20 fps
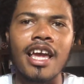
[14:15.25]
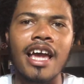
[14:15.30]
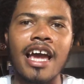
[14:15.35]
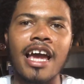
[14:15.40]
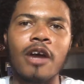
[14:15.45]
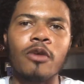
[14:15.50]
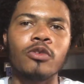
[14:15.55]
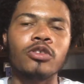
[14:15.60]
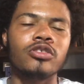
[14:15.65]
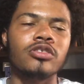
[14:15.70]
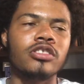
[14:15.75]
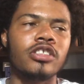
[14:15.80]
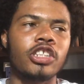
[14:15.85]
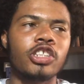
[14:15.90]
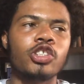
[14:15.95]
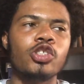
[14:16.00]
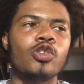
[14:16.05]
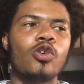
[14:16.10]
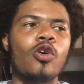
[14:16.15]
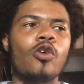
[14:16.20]
I want to
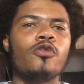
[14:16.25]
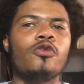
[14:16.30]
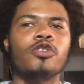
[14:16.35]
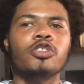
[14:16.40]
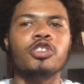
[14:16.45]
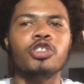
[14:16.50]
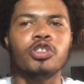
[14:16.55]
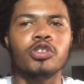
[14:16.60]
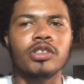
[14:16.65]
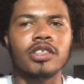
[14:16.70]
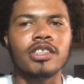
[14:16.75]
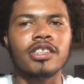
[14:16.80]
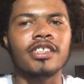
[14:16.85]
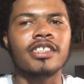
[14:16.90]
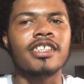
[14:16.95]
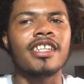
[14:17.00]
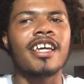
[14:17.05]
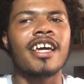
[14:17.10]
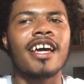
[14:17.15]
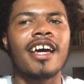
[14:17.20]
thank you all for tuning
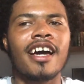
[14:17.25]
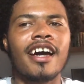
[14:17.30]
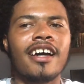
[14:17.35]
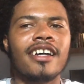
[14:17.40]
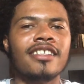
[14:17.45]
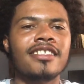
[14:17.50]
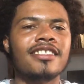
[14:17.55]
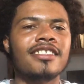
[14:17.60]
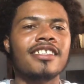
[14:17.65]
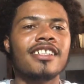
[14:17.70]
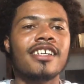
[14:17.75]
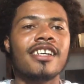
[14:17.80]
in and